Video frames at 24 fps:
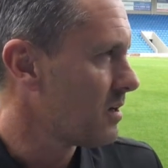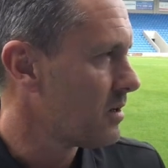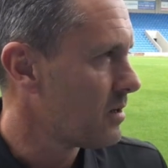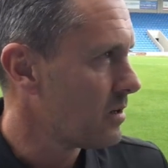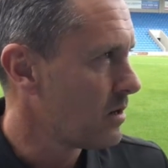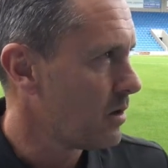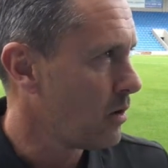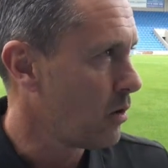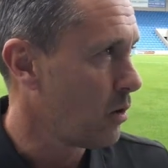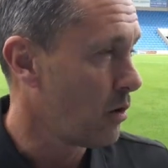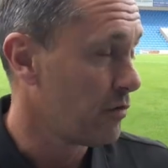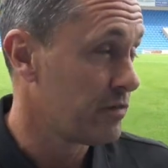
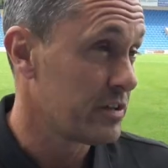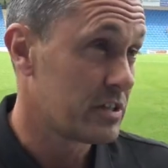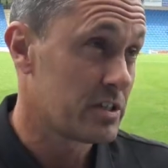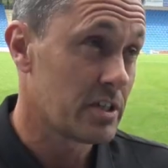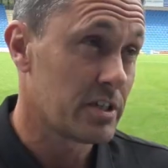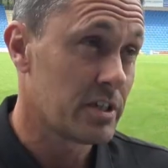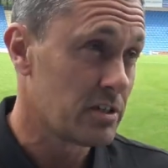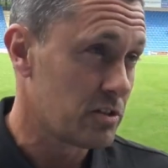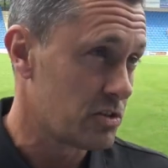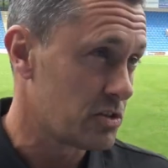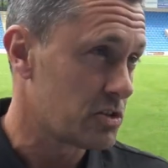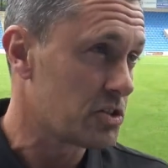obviously
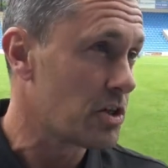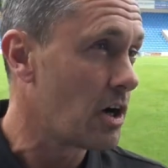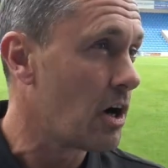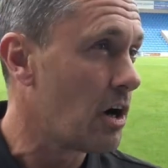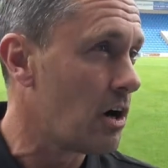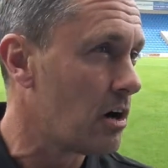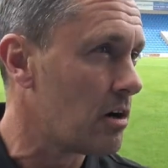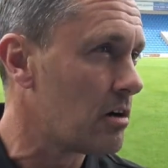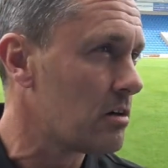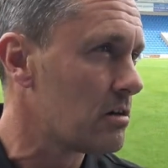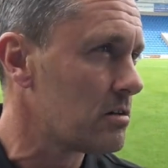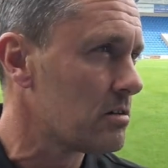didn't
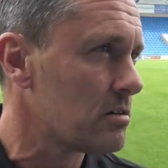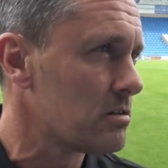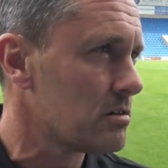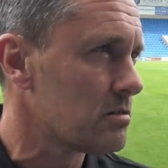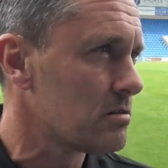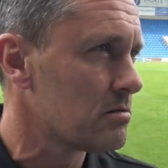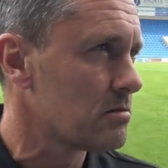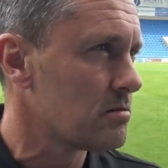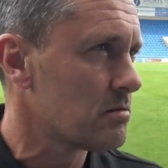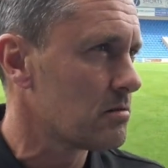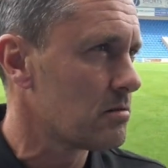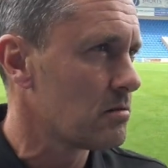start
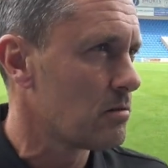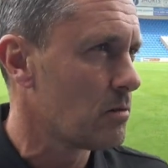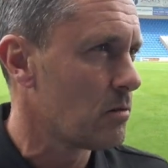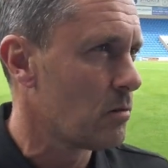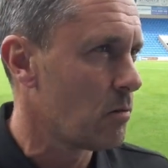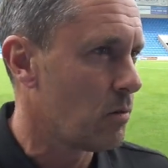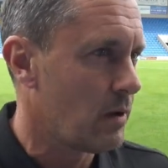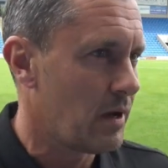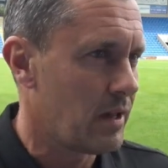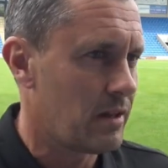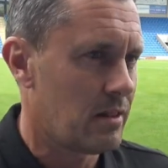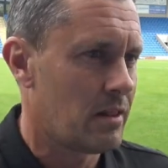
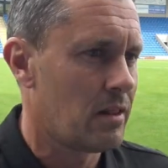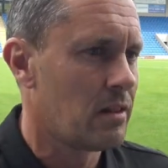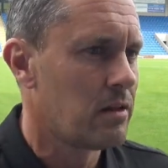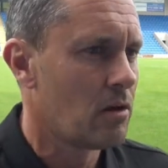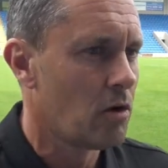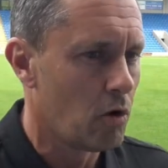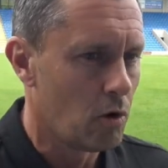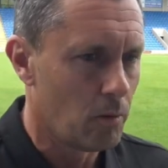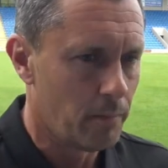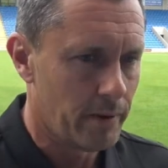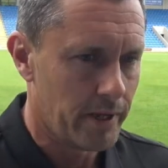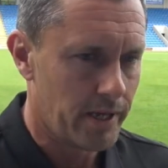well,
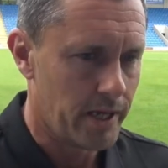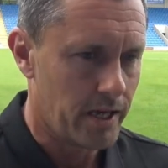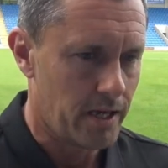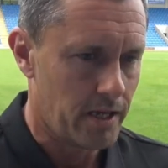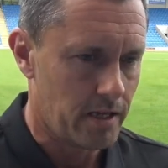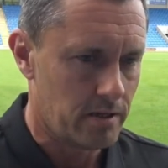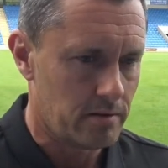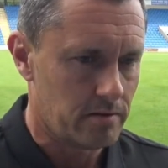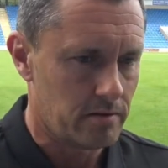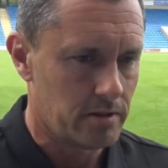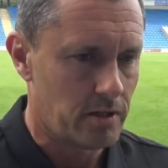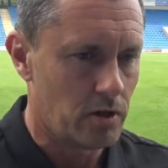albeit
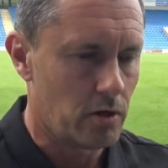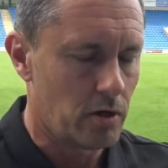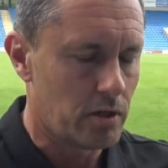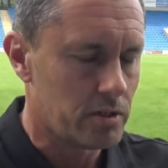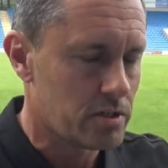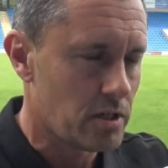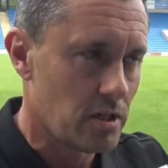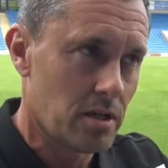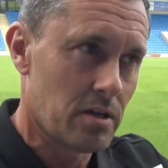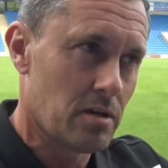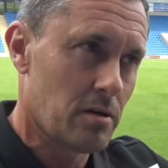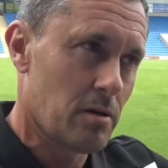
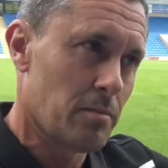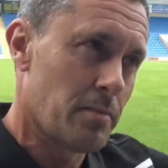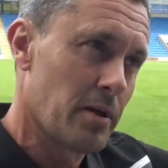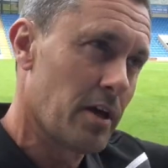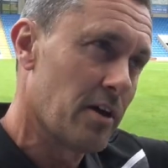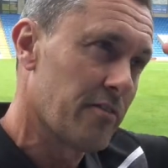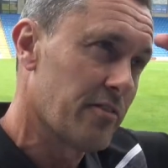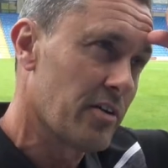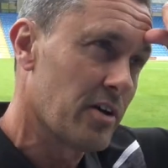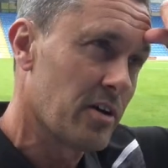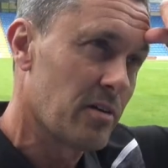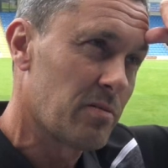it's a bit
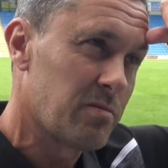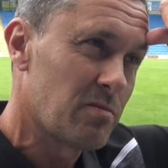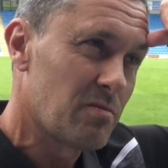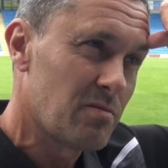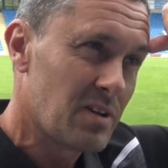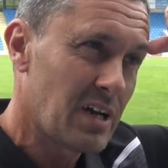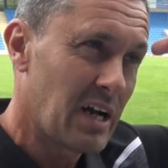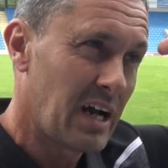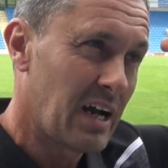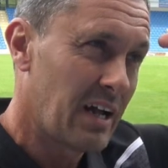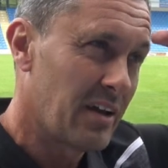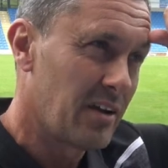of a
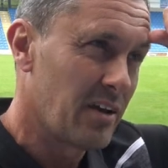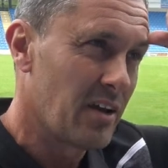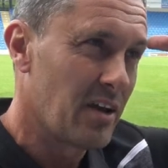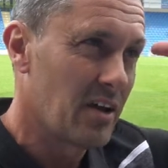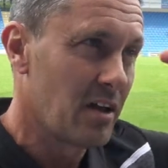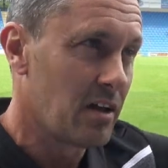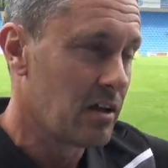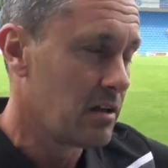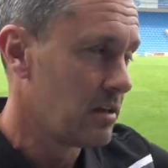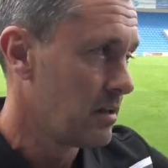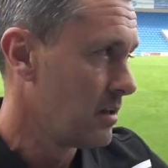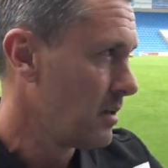kind
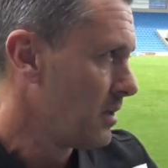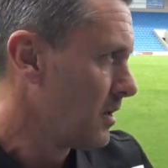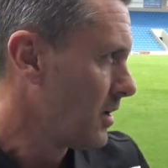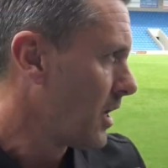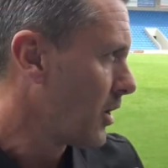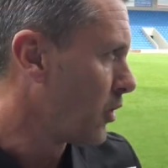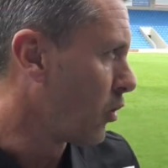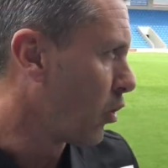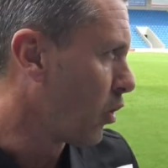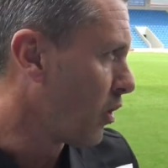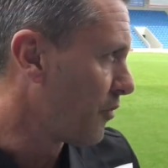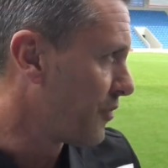of,
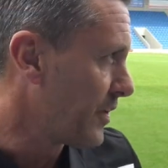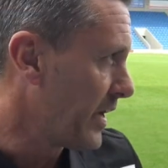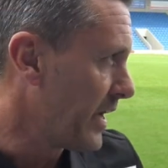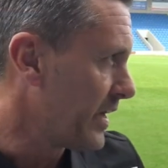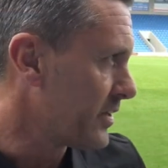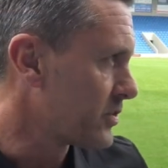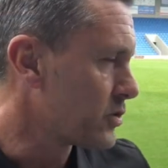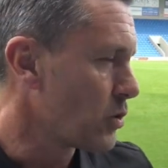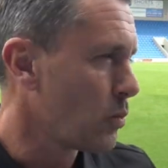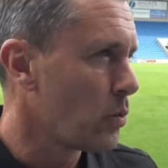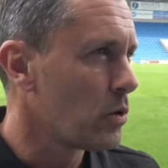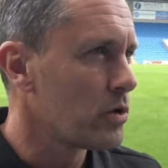I don't know if it
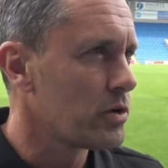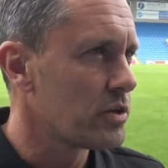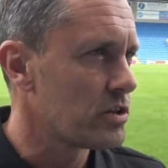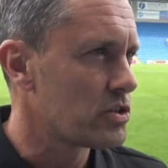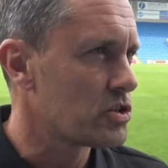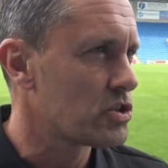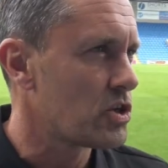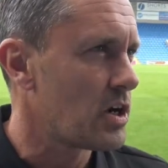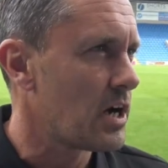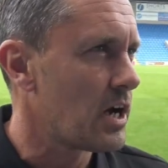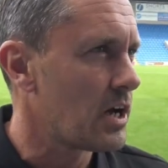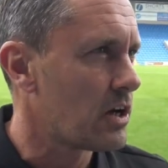is a wonder
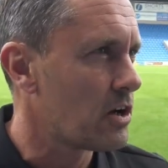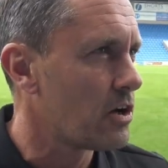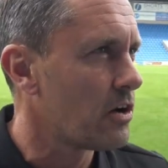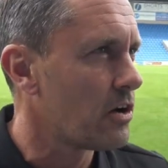strike or